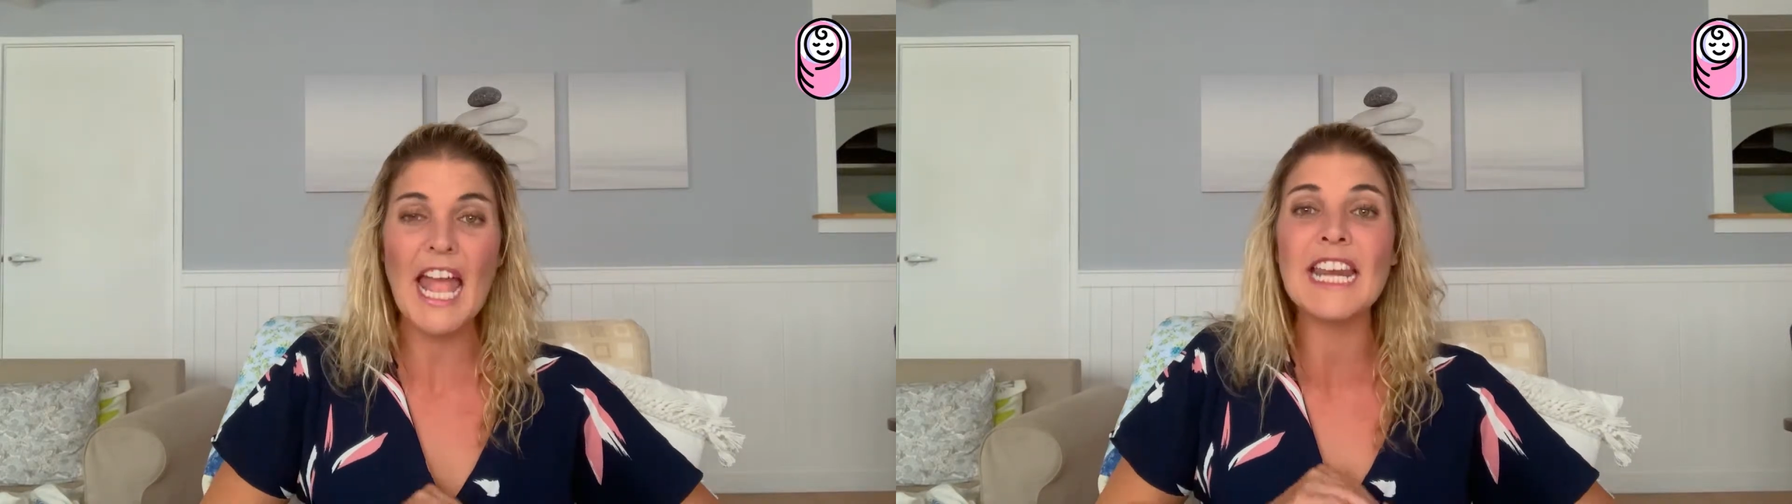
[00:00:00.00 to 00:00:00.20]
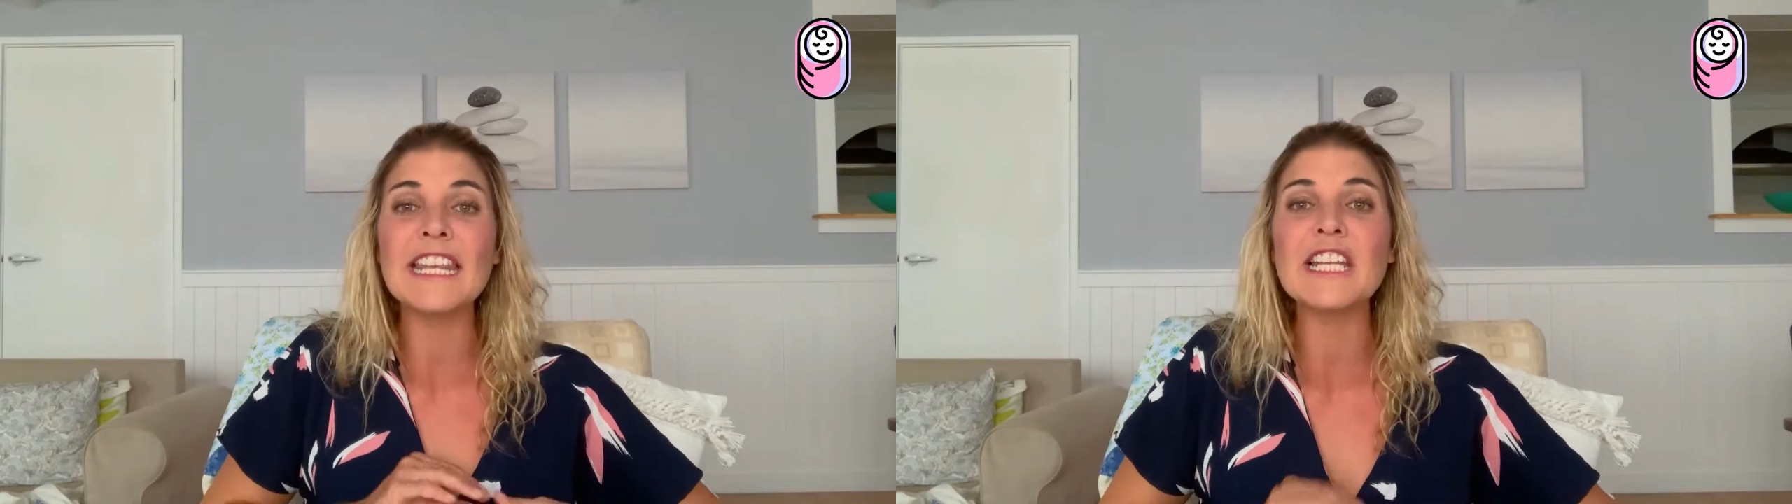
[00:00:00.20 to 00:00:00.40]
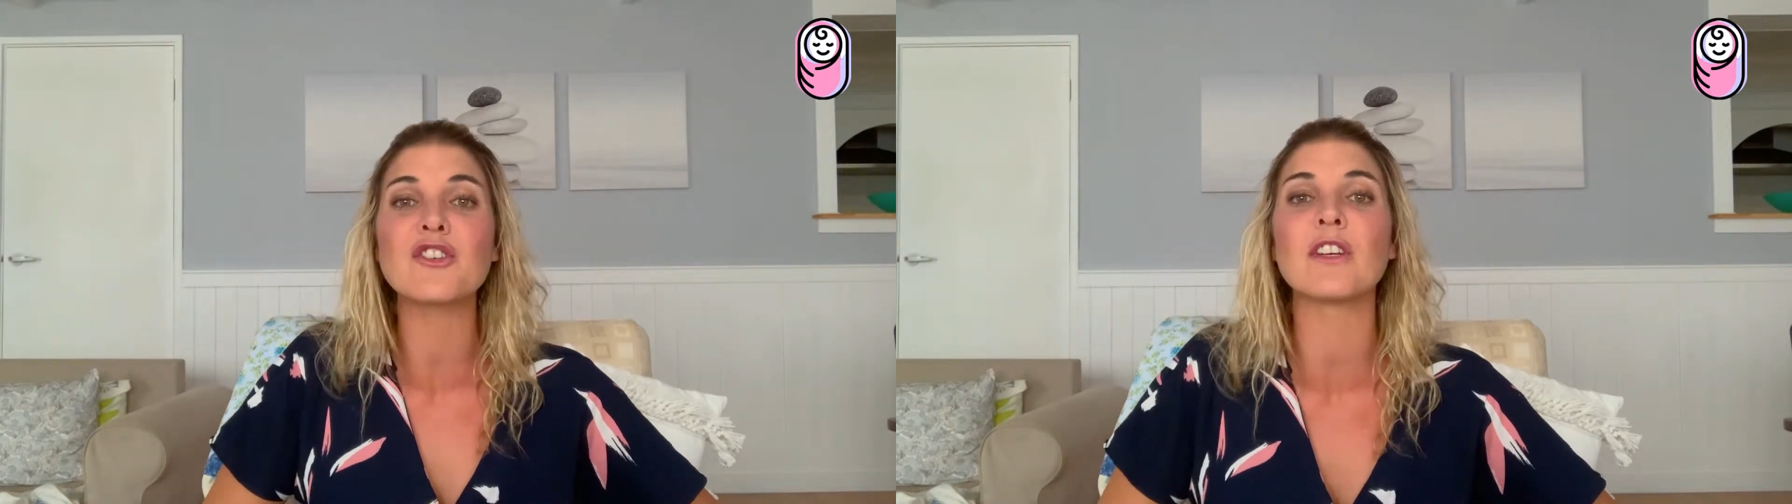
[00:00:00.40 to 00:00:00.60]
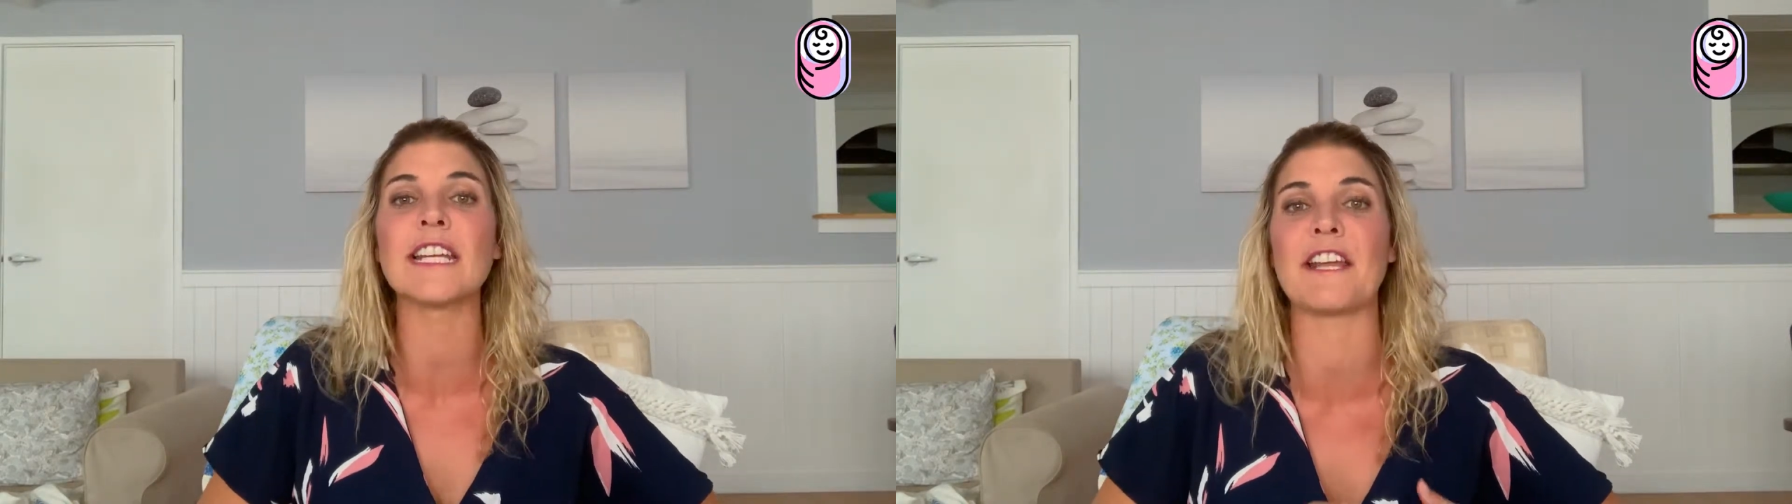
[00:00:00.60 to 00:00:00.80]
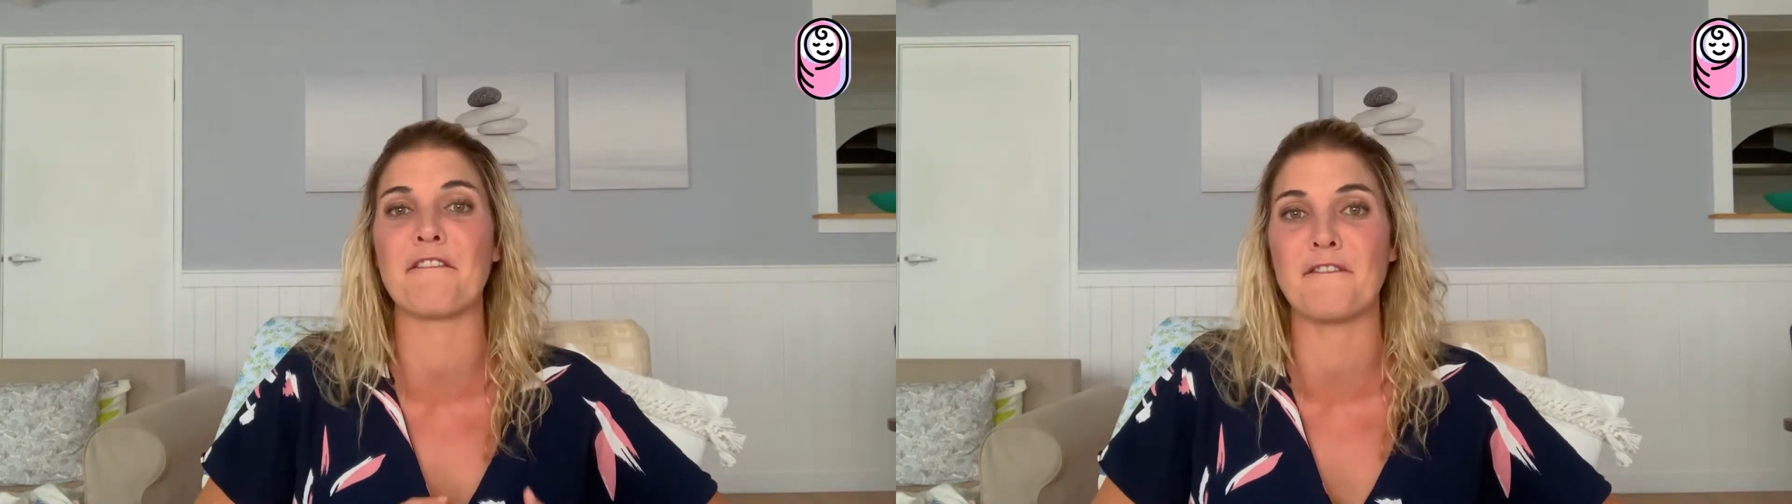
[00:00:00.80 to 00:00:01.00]
And
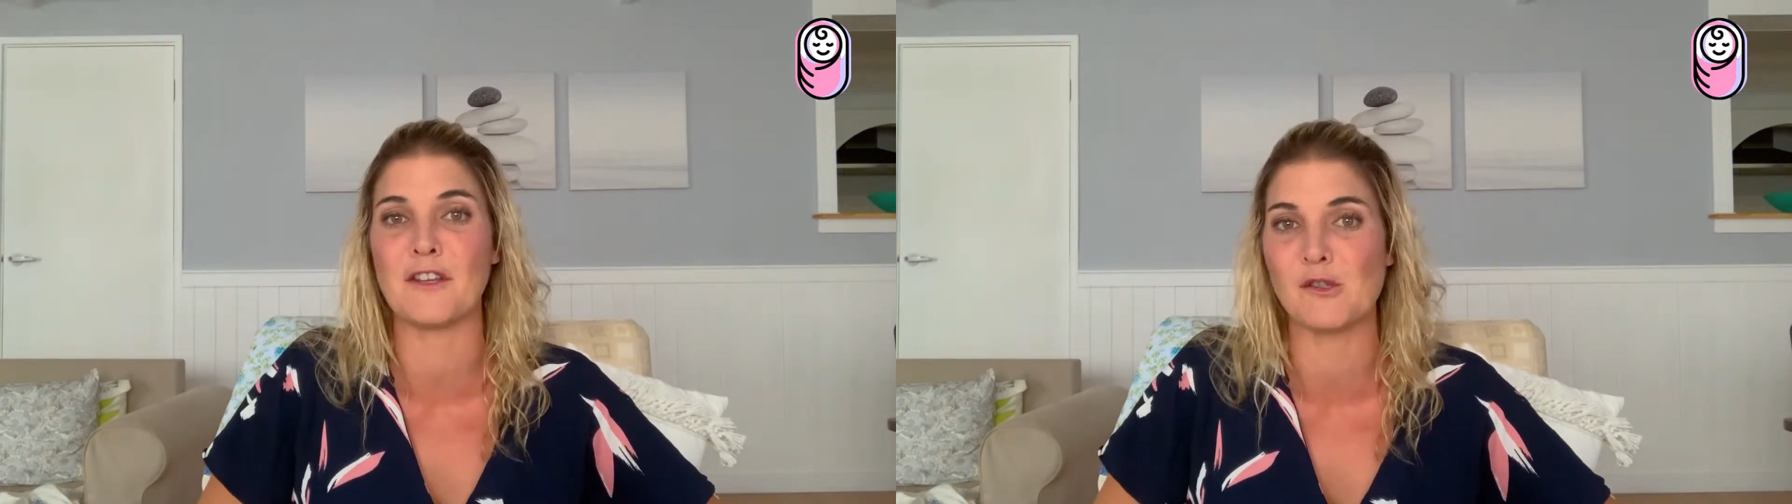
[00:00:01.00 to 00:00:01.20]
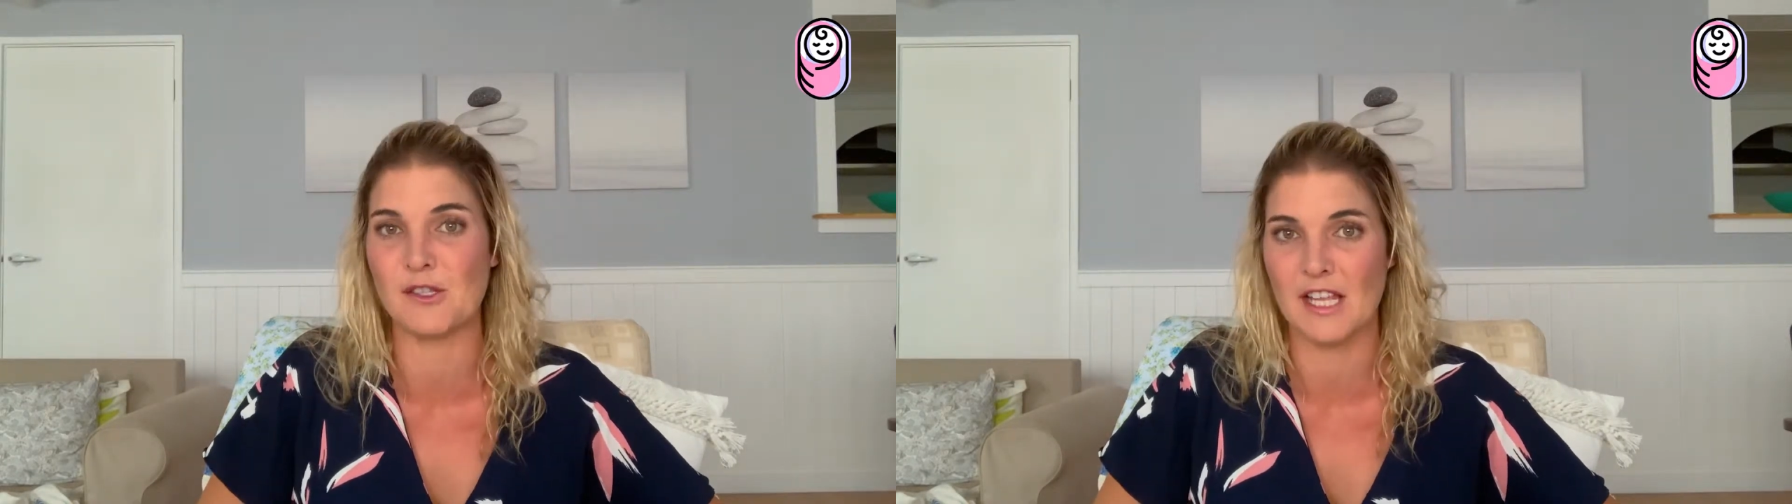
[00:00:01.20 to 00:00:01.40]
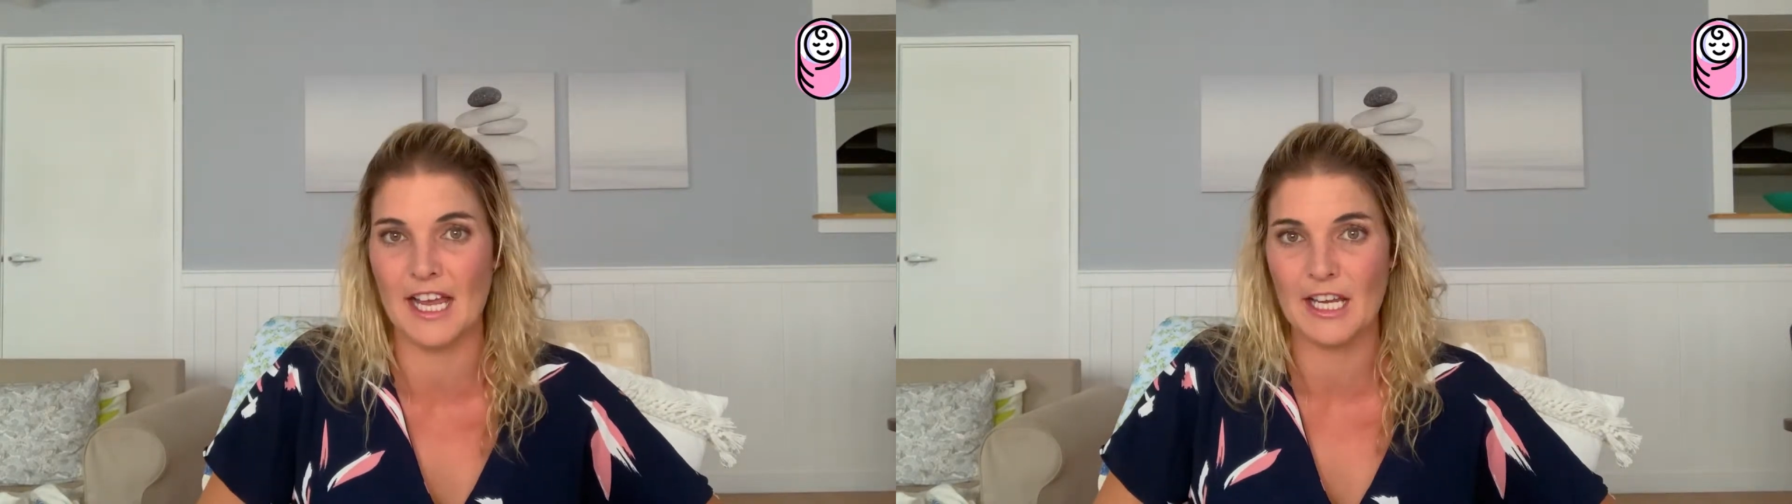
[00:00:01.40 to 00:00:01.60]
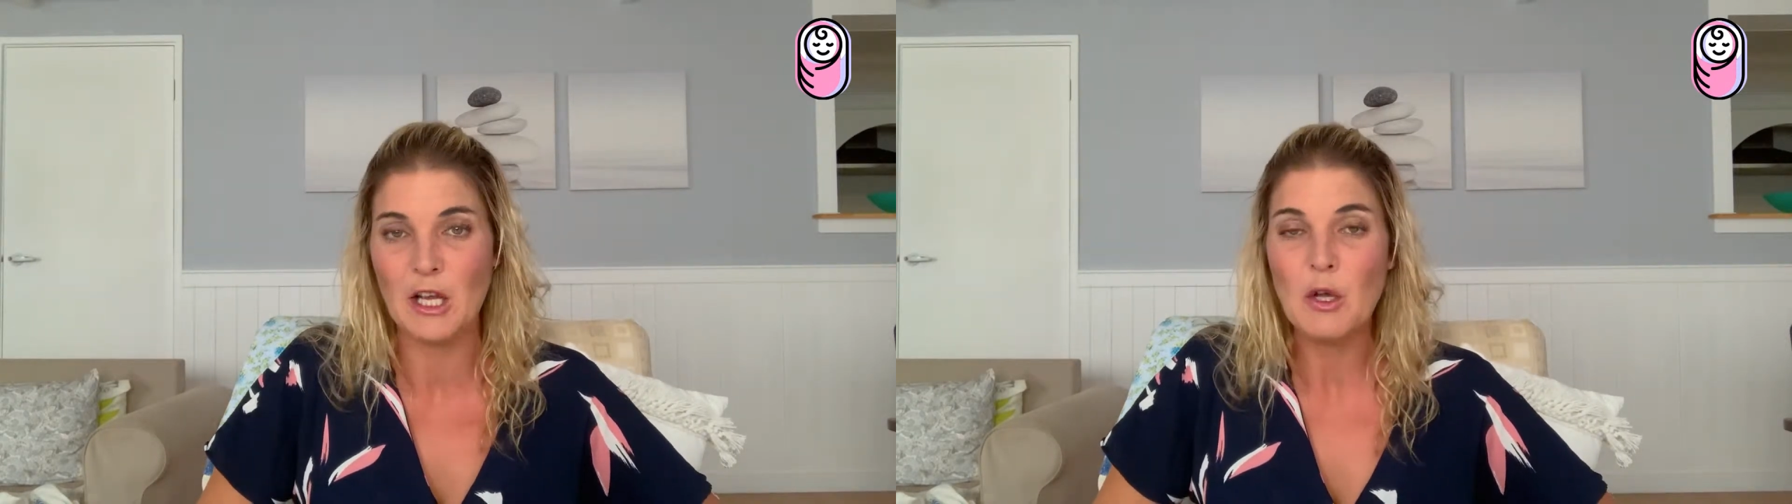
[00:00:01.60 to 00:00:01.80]
literally it feels like